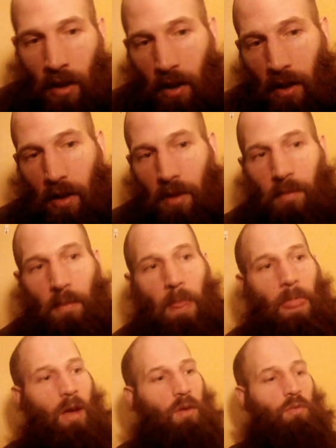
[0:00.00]
um,
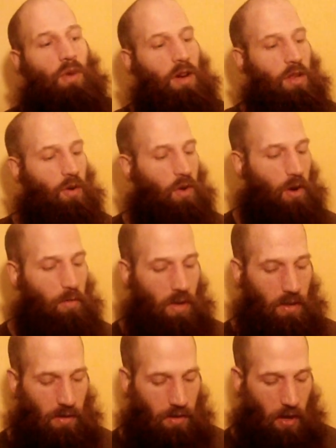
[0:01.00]
a radio on me
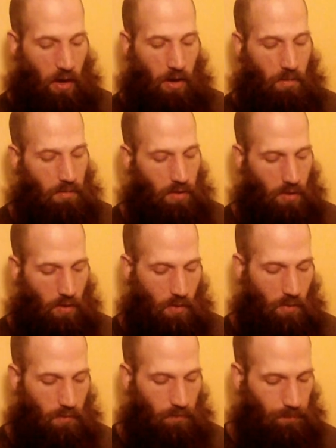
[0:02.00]
at the time,
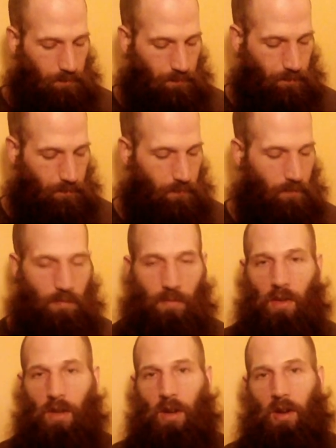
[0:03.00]
so
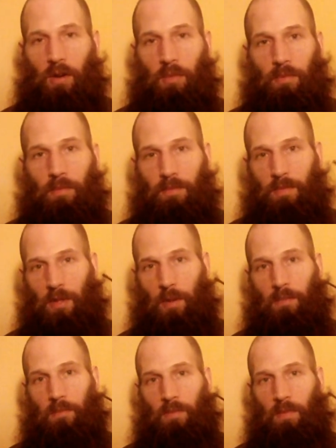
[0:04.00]
um,
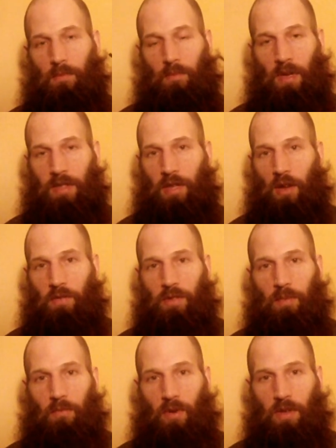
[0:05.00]
some myself and
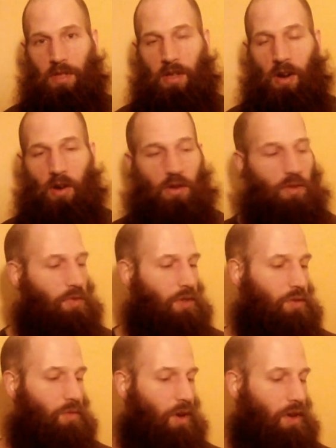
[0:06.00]
some friends in the area use
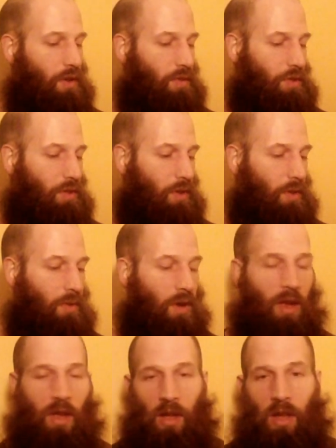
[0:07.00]
these radios, so
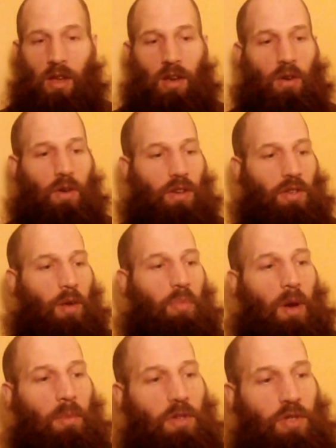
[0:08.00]
you know I, I
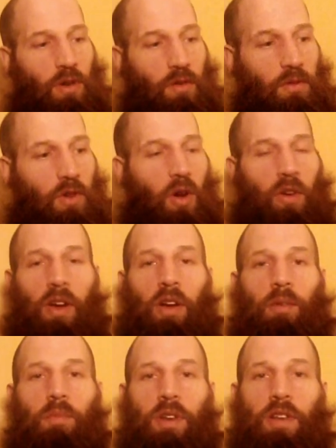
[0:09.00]
probably should have called
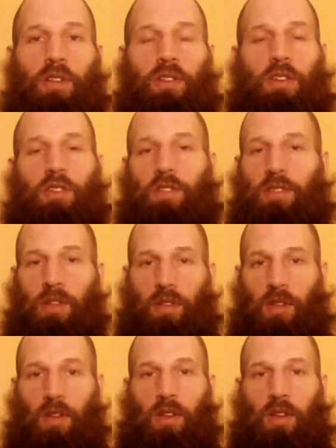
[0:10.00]
out immediately just to